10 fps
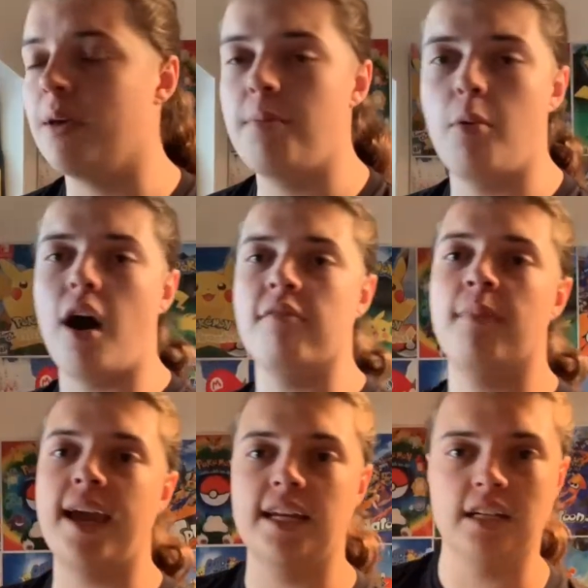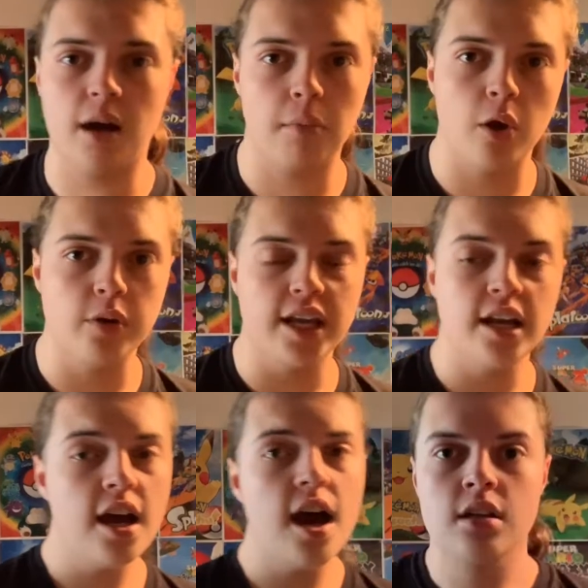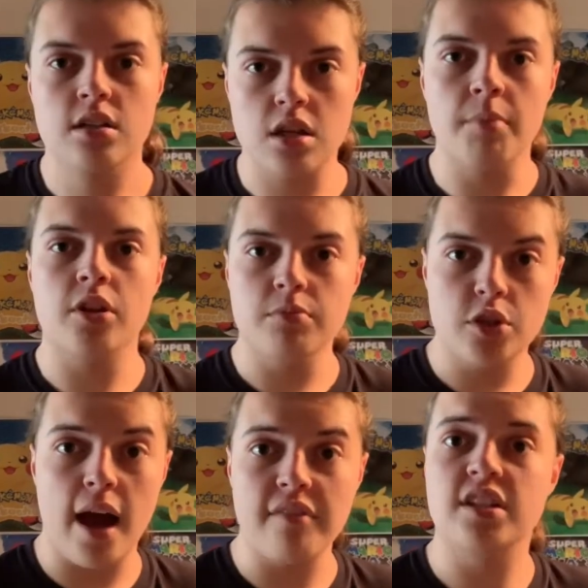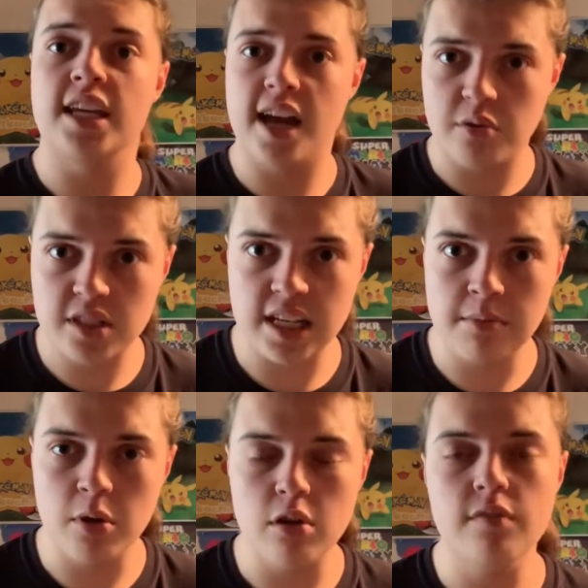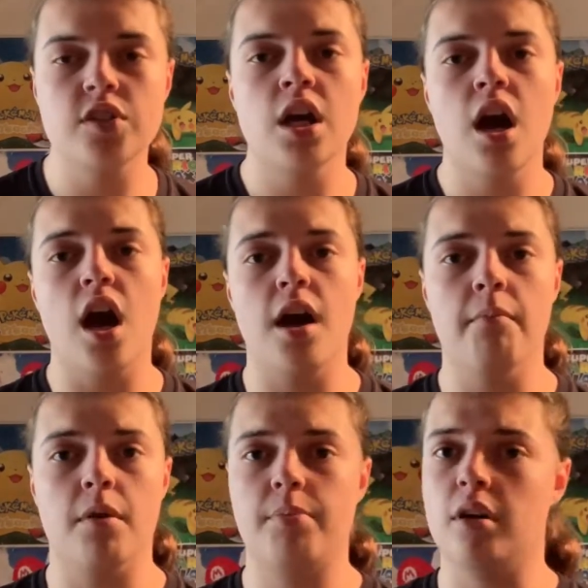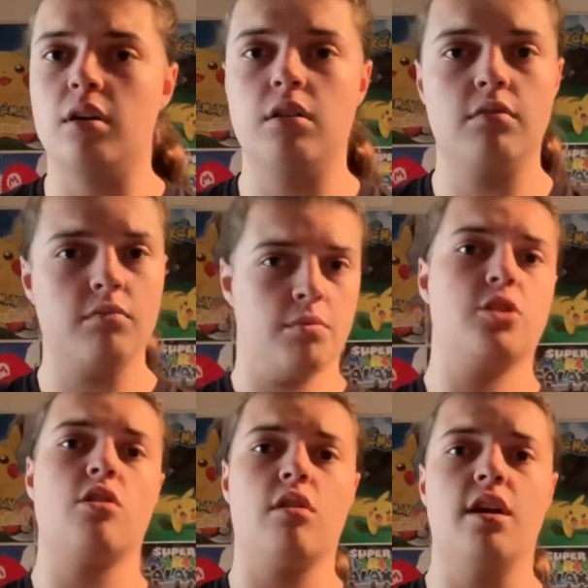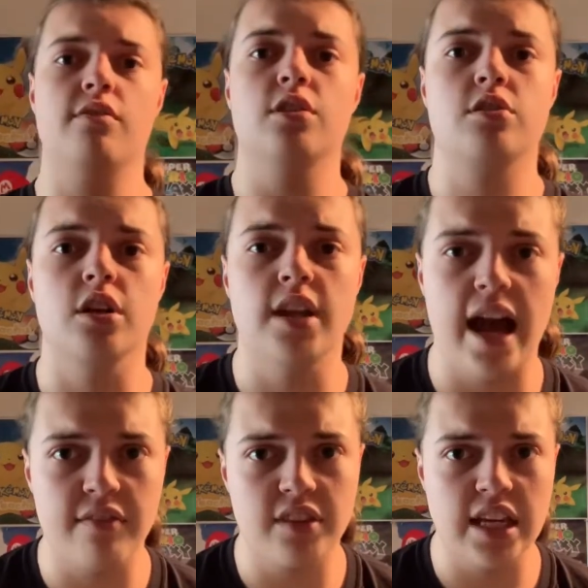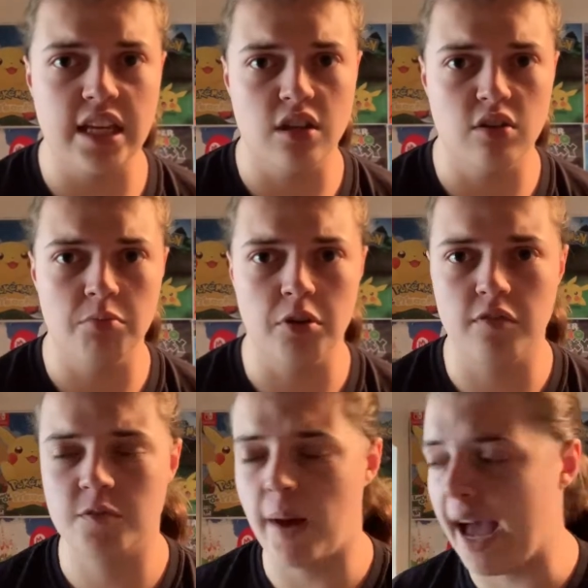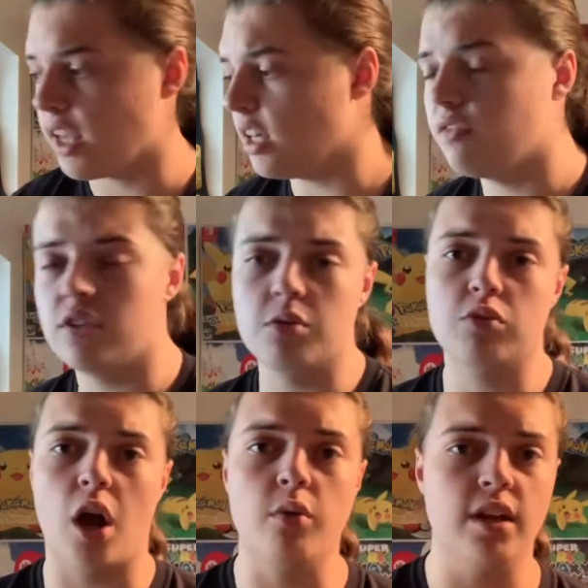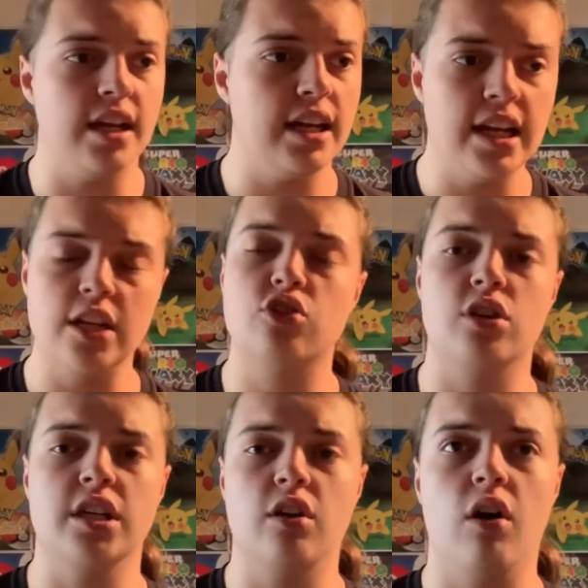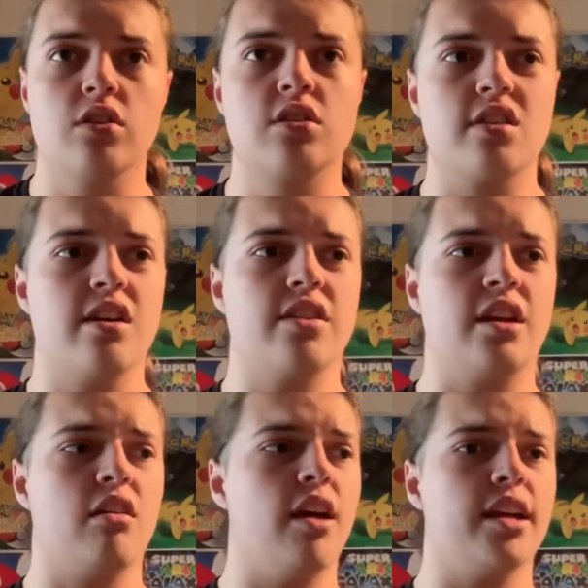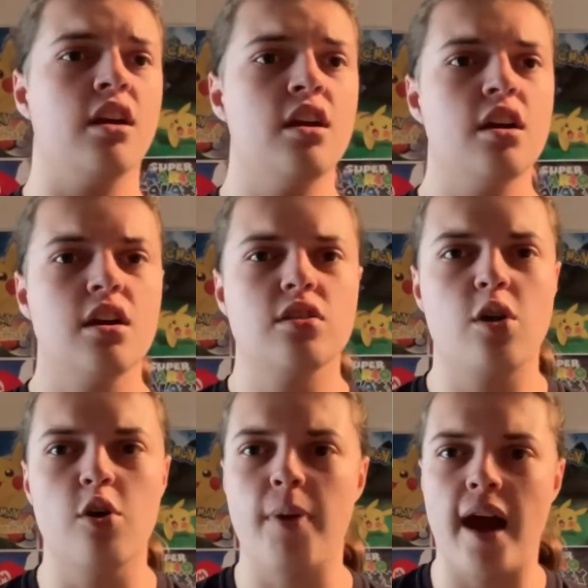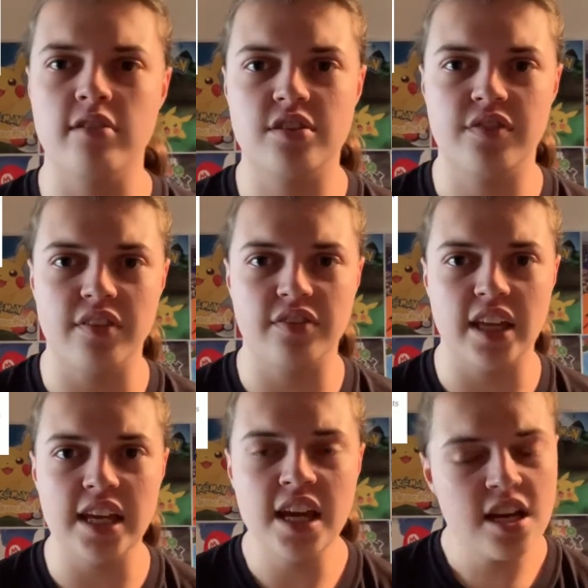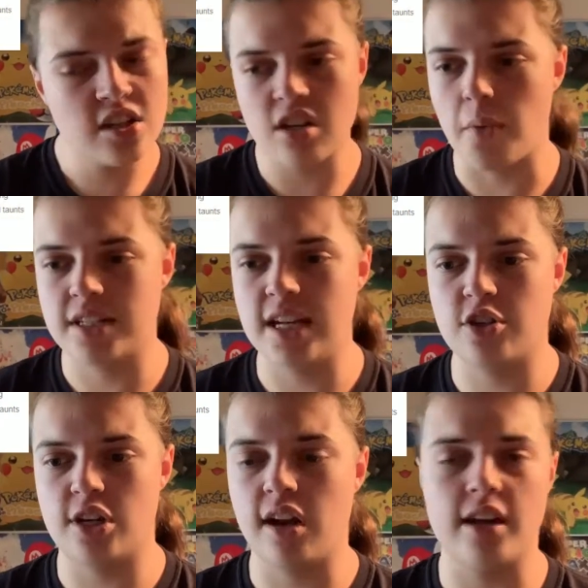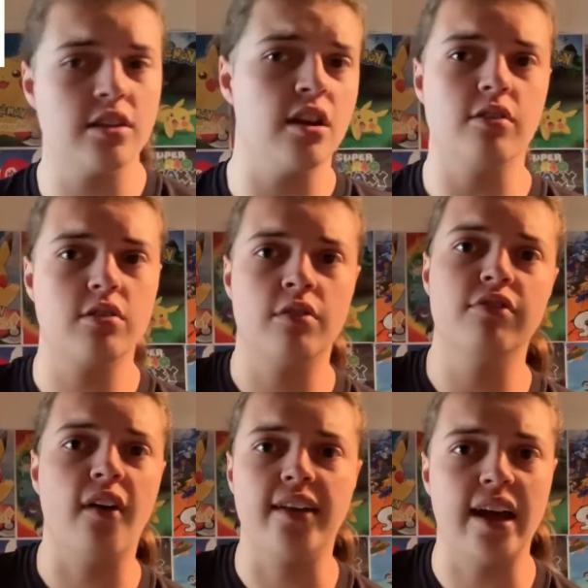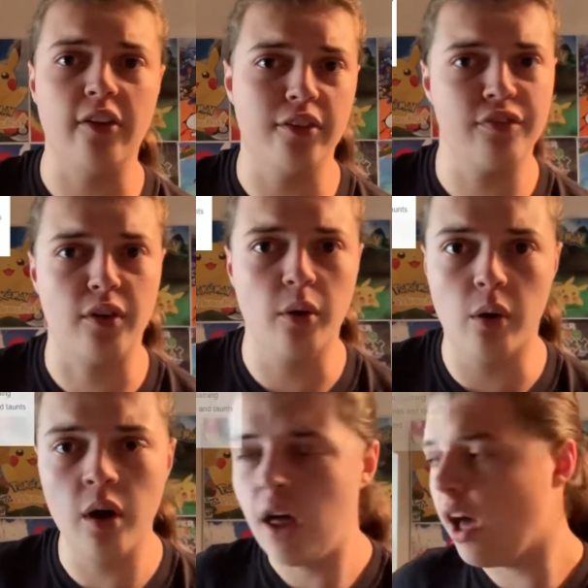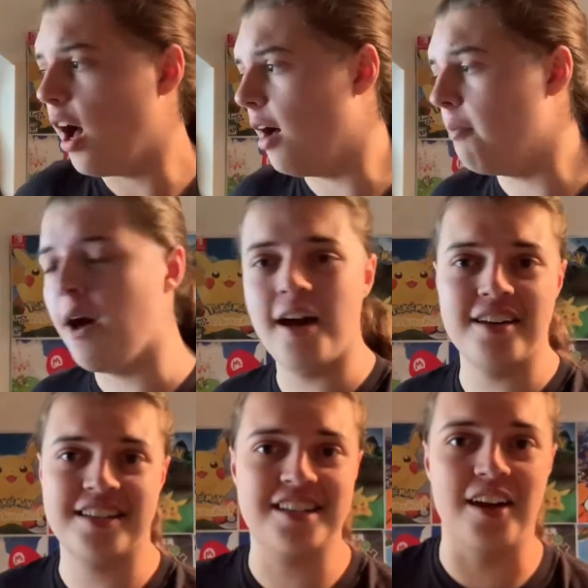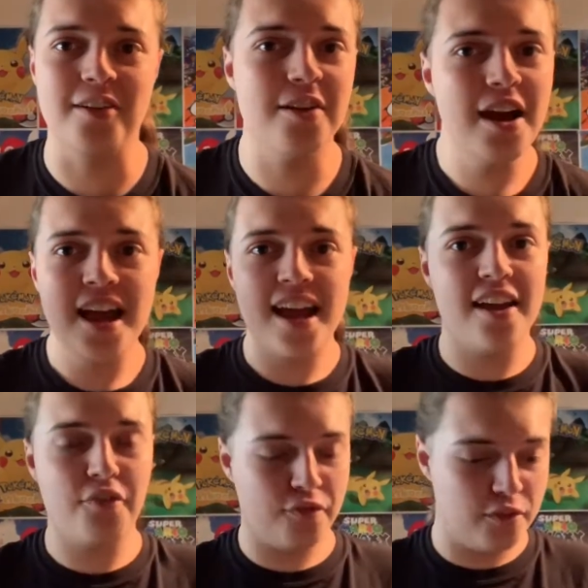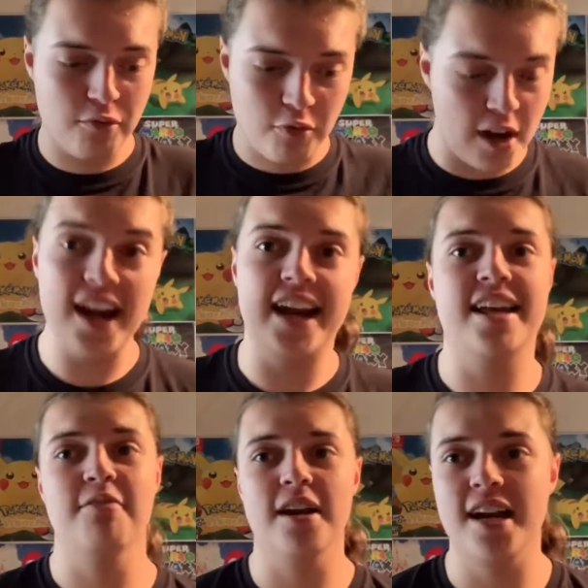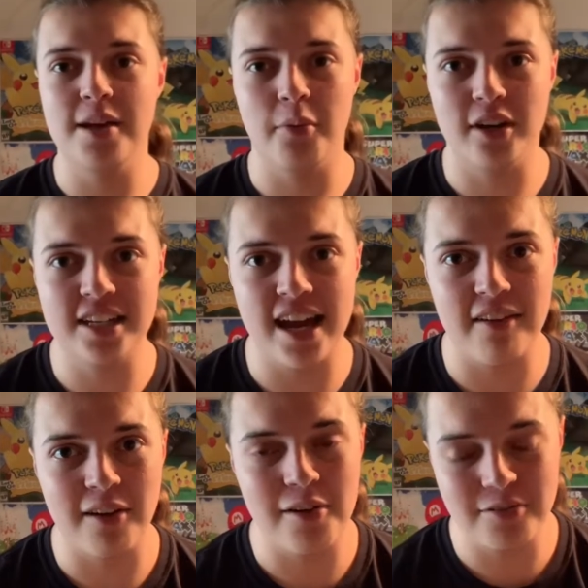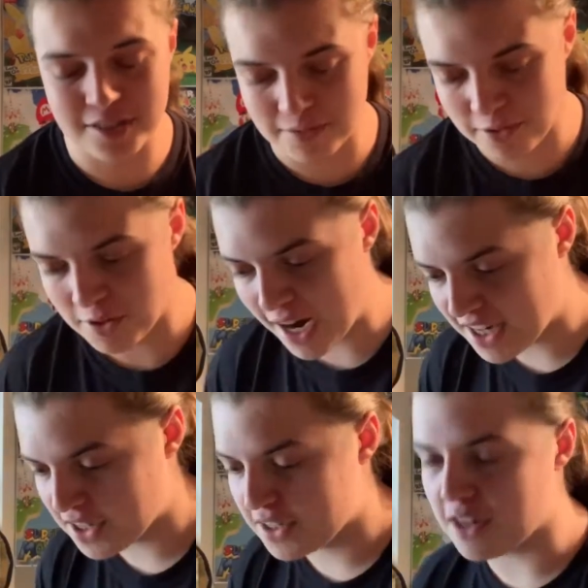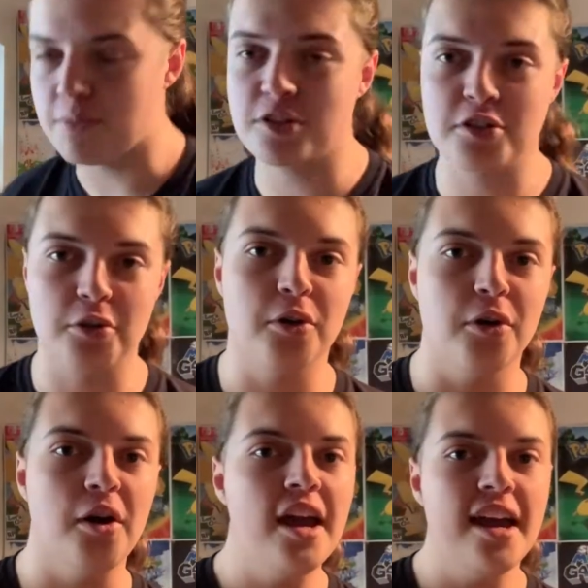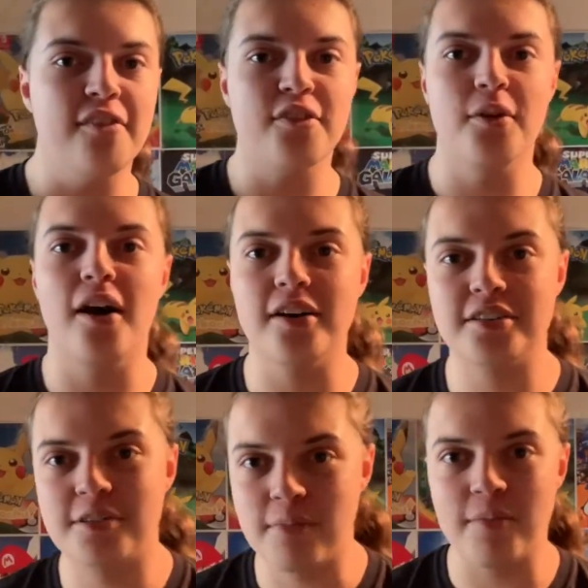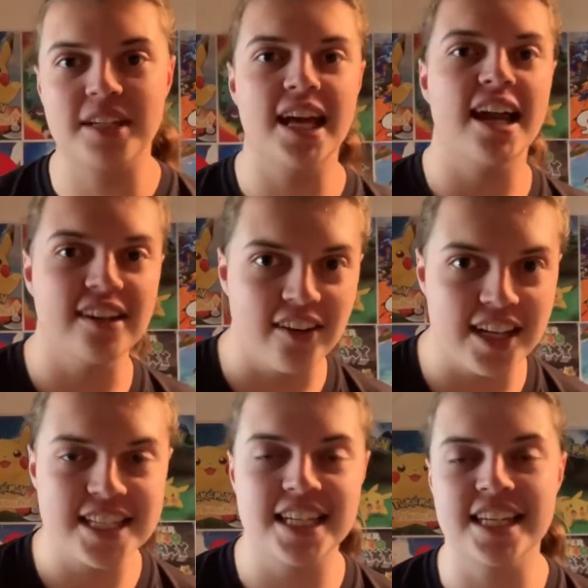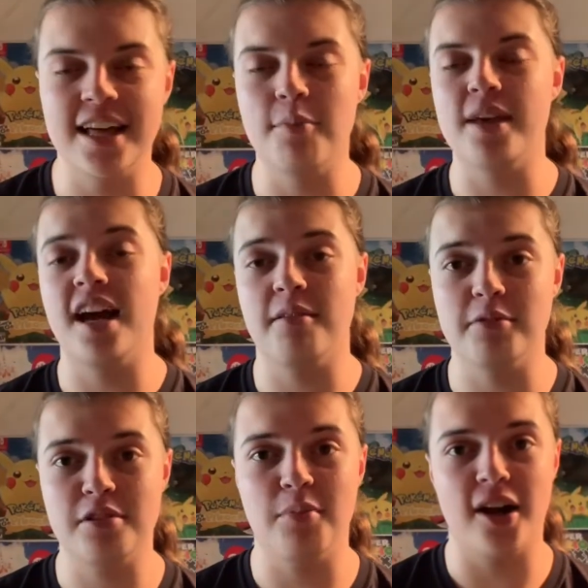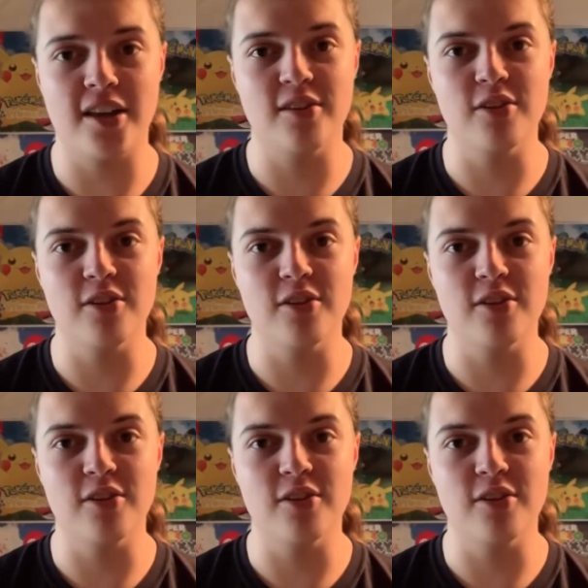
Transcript: people that I've made and uploaded. Some of them do have DLC moves, um, but the majority of you should have the new moves pack. If you don't, it literally costs, I think, like £2.50. So it's literally like, you know, you can find that on the floor. Um, so if you really, really want to download some creations, I'm sure if you ask your mum and dad nicely, they'll be able to buy the